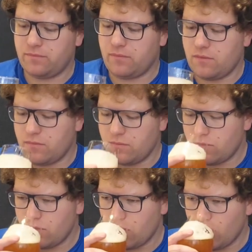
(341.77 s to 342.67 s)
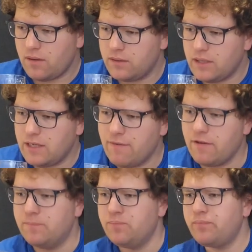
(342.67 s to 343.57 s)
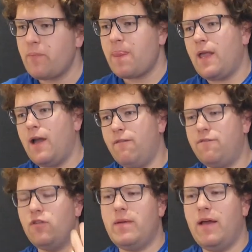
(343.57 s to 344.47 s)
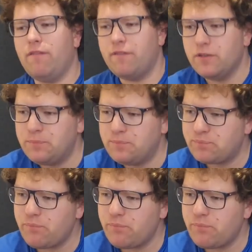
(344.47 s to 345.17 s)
It does have a full mouthfeel.